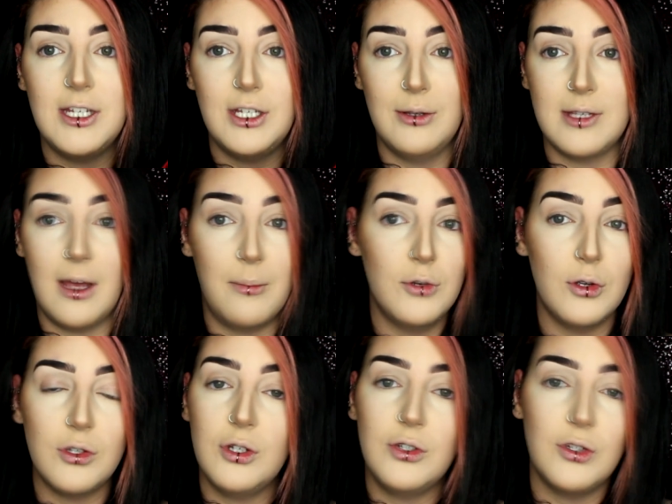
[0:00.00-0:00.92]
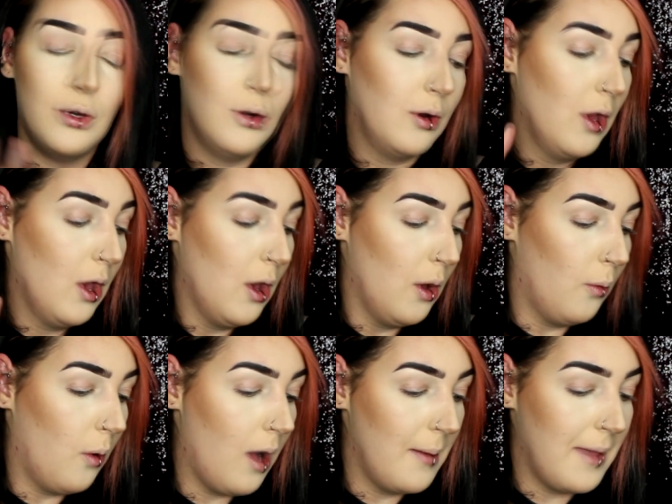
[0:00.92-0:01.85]
wait to use it. I'm not too sure
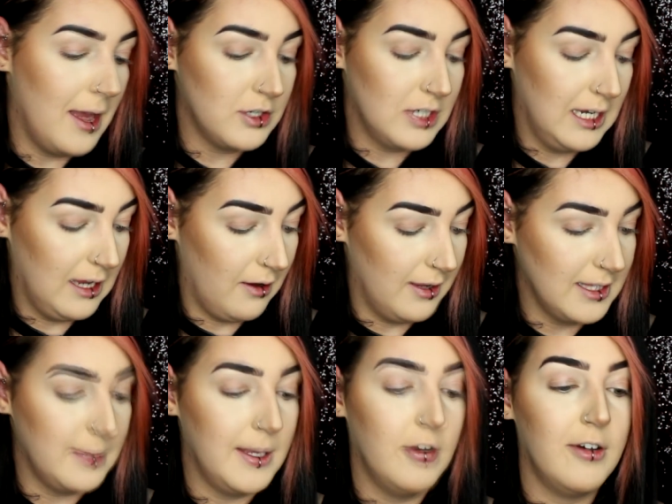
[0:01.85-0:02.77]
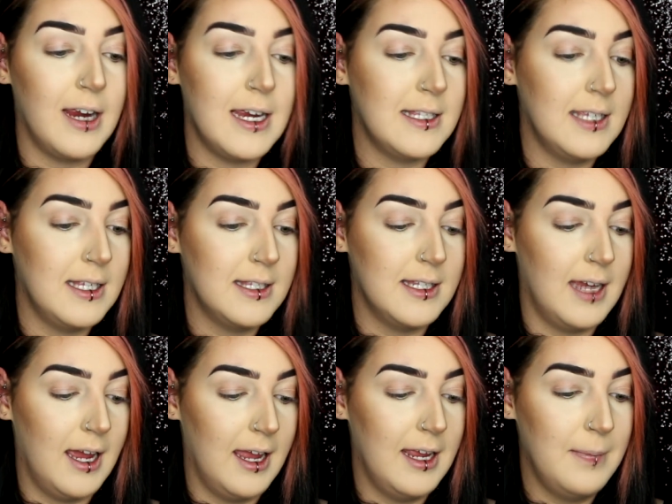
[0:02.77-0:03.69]
what I'm actually going to be creating
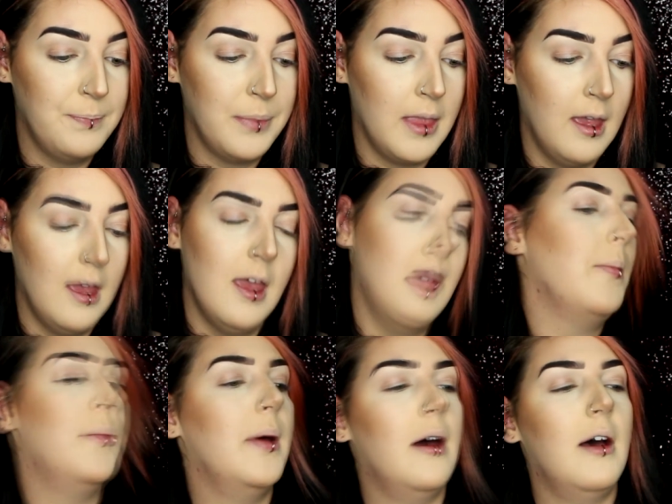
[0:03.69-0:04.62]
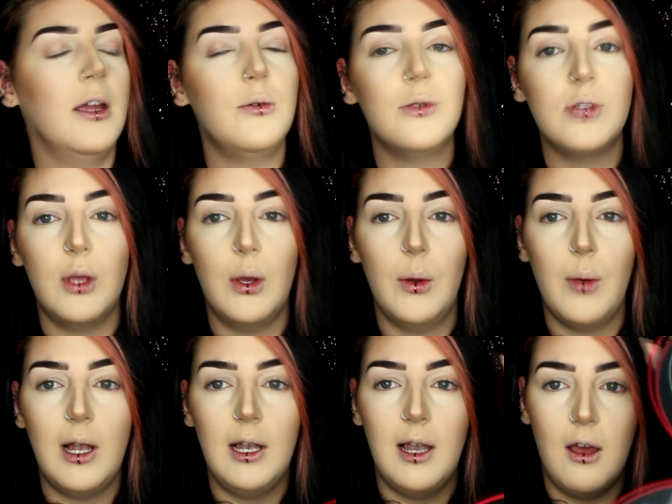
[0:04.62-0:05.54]
today, but I
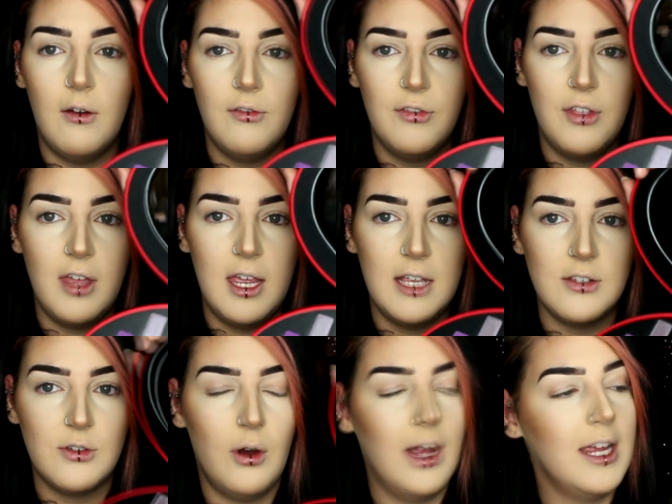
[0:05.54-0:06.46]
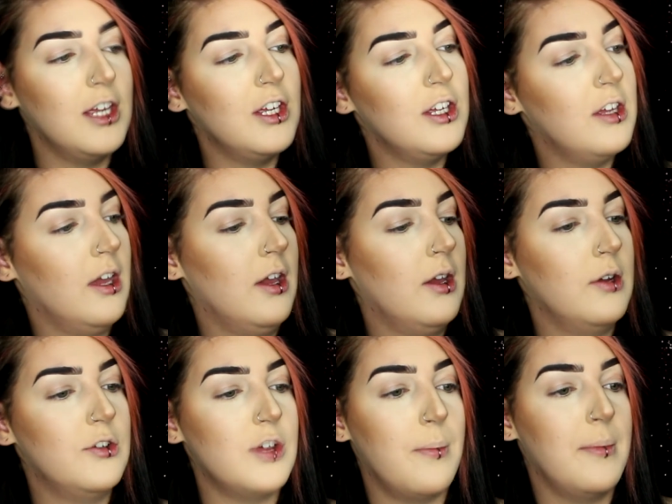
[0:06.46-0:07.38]
also love that it's got a
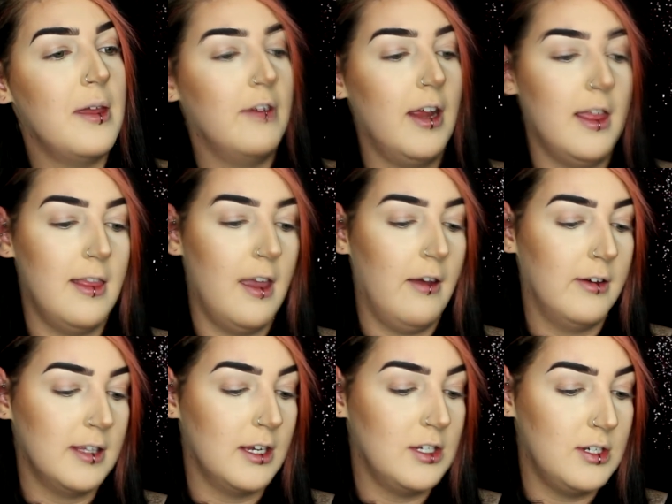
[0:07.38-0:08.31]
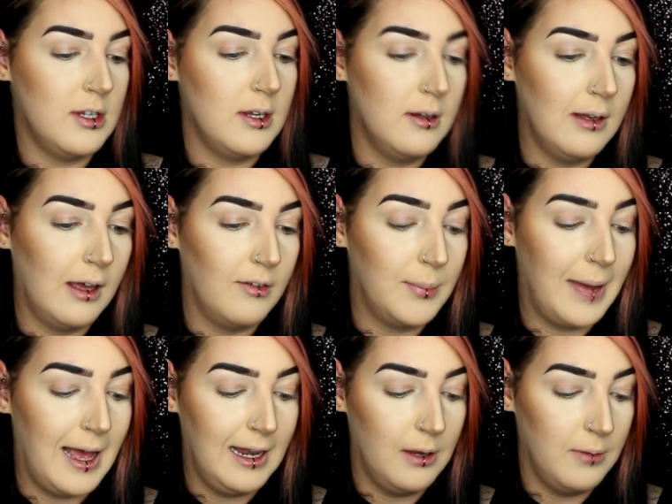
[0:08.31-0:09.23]
huge mirror in there, as I do love a
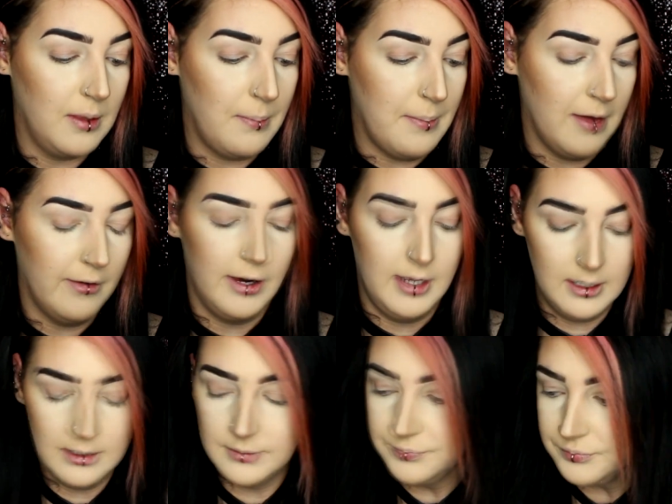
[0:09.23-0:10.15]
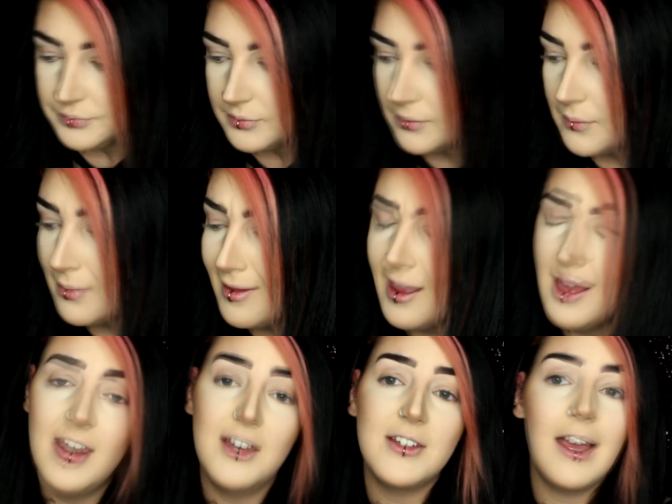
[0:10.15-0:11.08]
palette with a mirror.
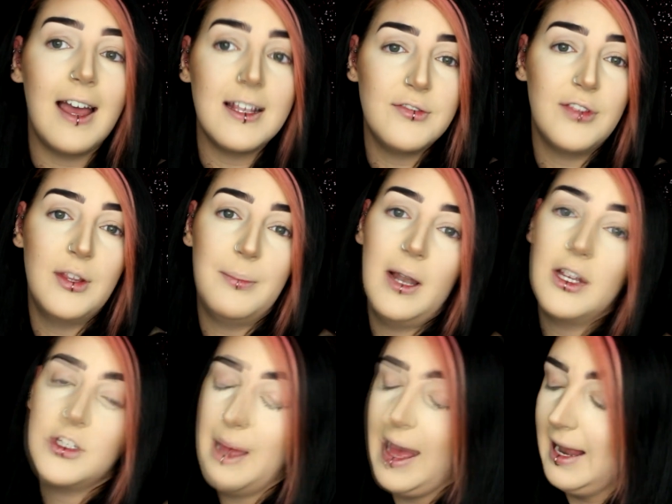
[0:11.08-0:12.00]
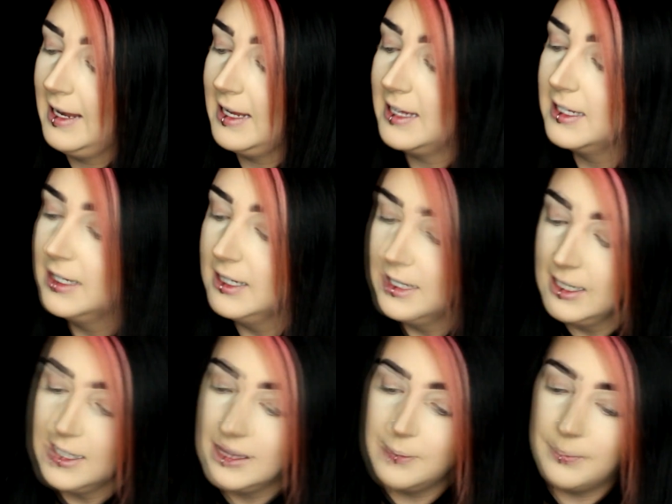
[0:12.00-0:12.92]
And as for the blush palette,
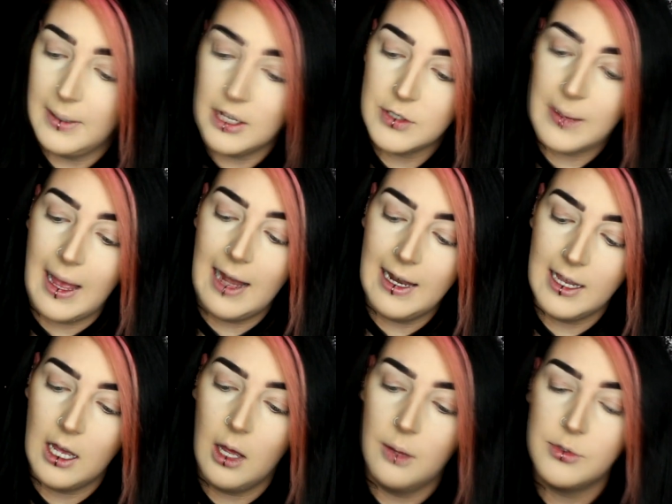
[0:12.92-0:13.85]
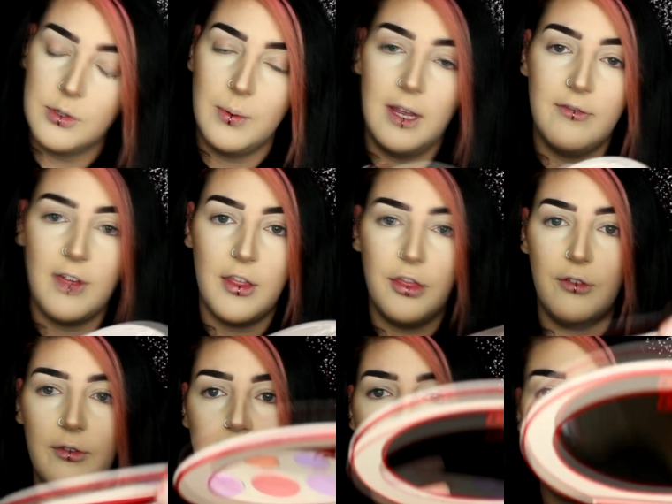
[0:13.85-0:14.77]
the blush palette comes with
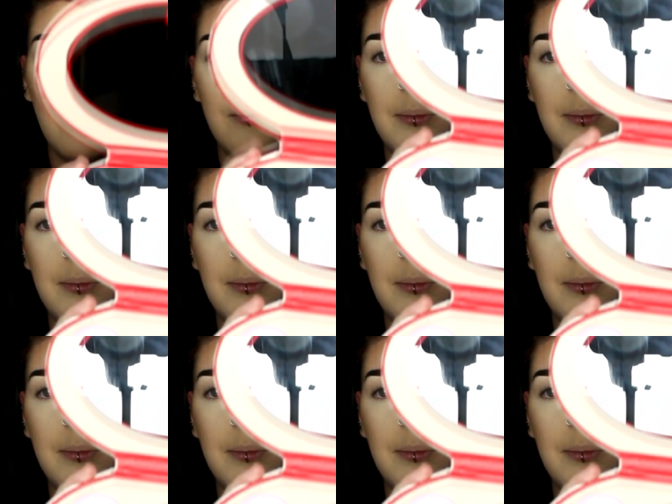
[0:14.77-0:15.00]
3